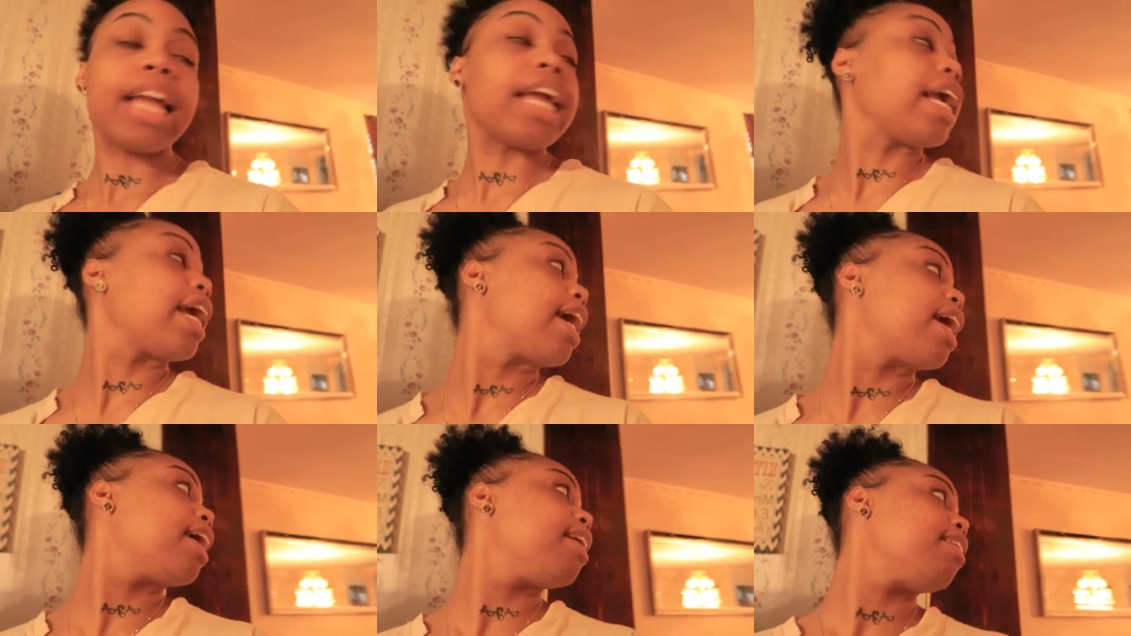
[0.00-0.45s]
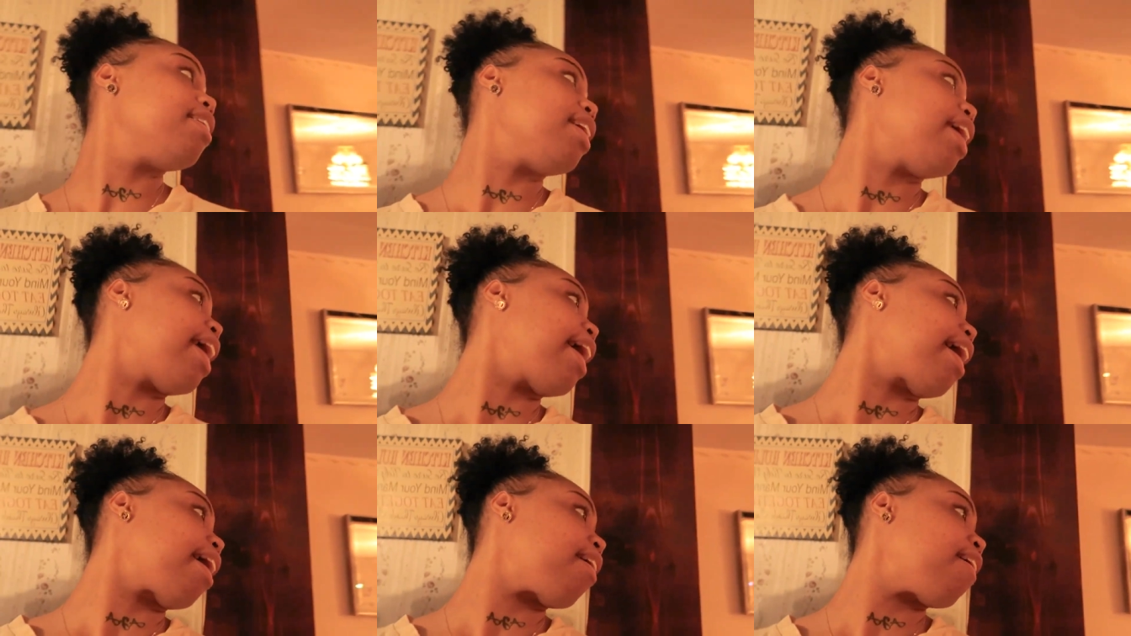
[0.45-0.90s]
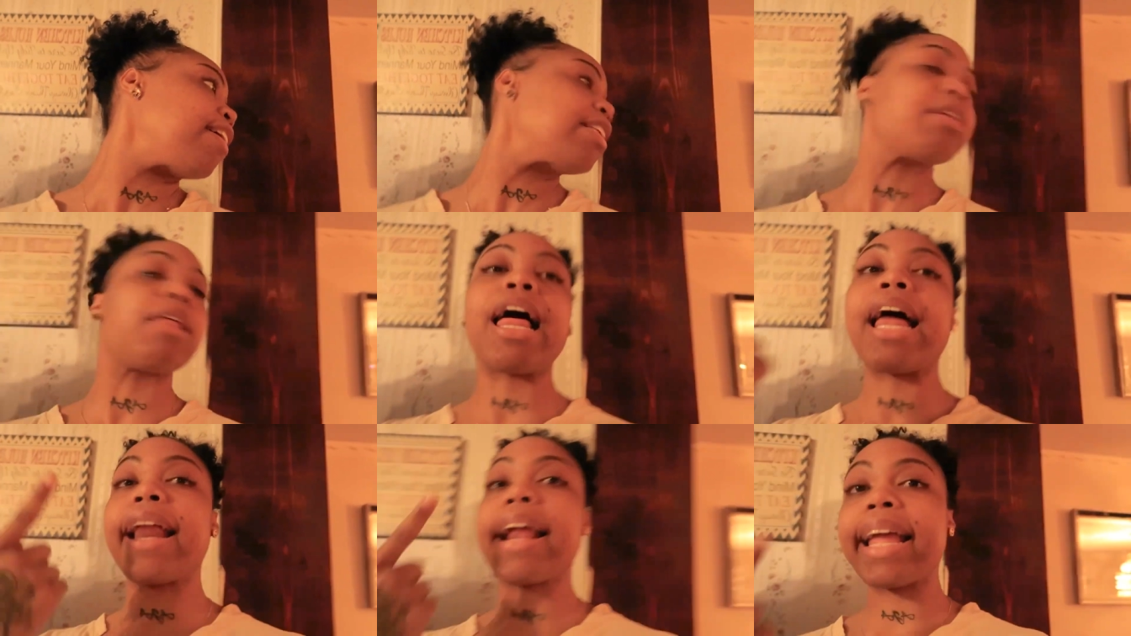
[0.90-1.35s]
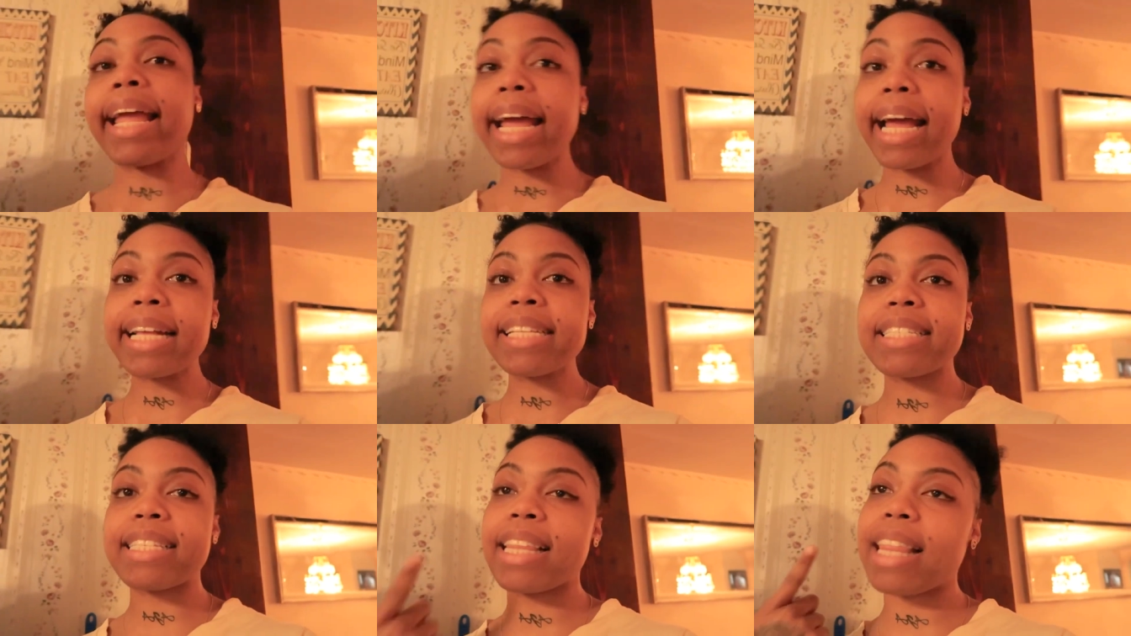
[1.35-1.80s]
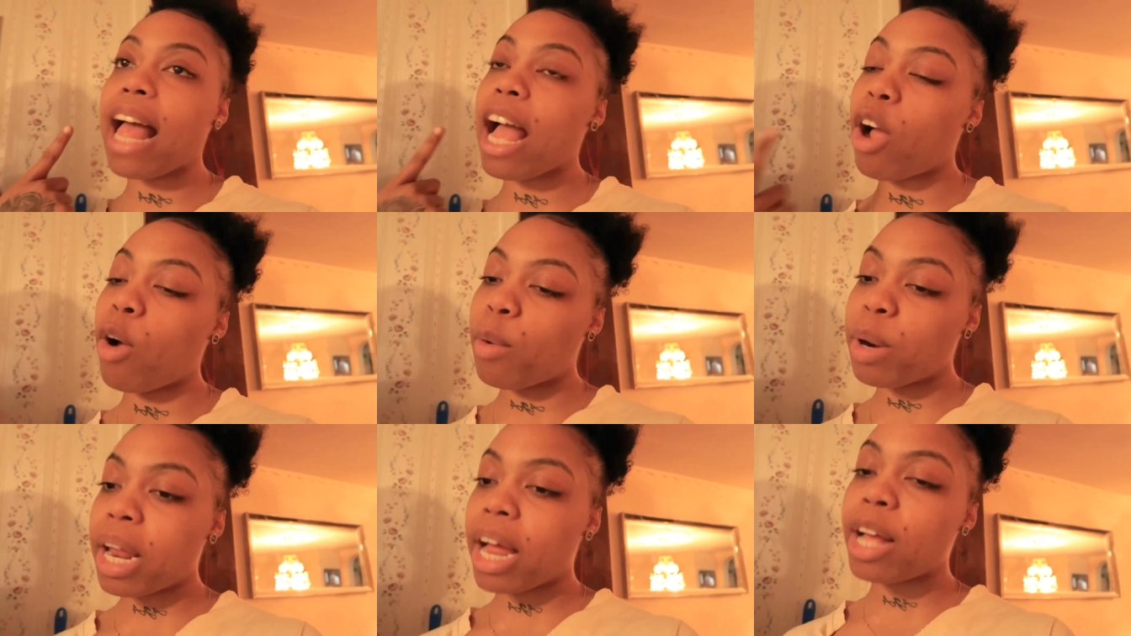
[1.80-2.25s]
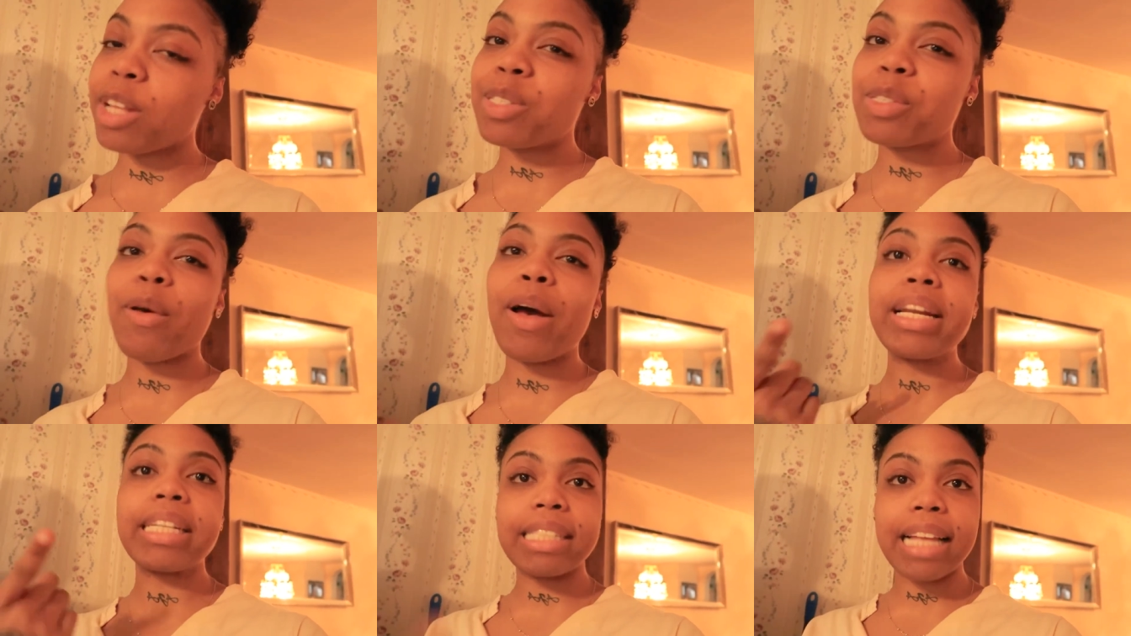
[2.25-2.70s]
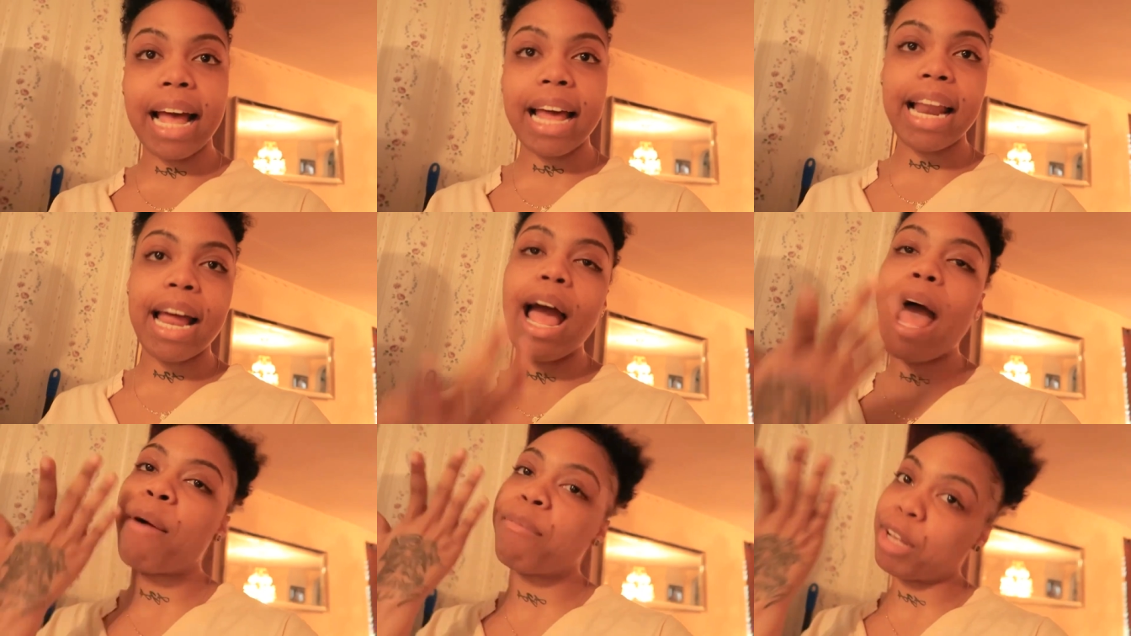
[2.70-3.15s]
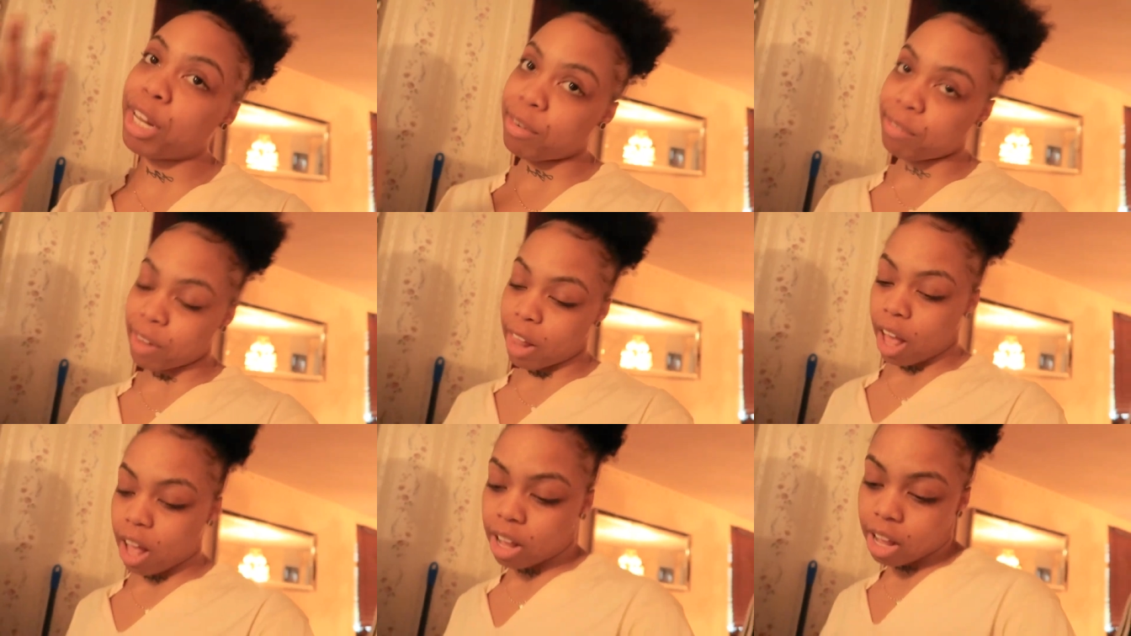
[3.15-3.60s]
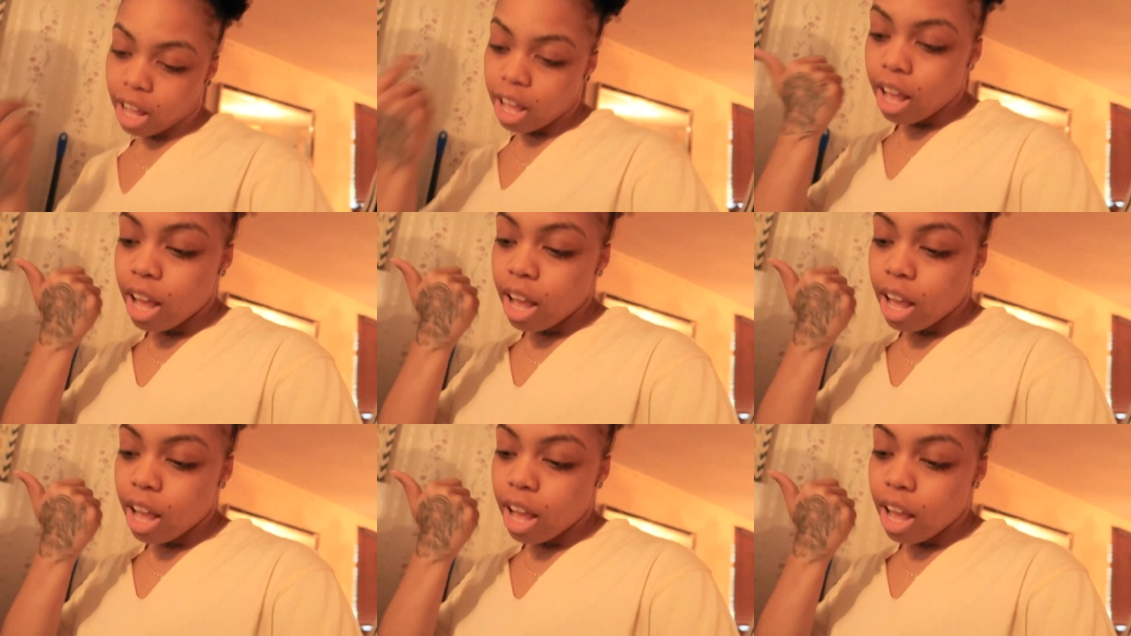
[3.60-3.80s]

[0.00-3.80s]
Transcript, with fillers: And yeah, it's a lot of kids, a lot going on, so I decided I'm gonna vlog.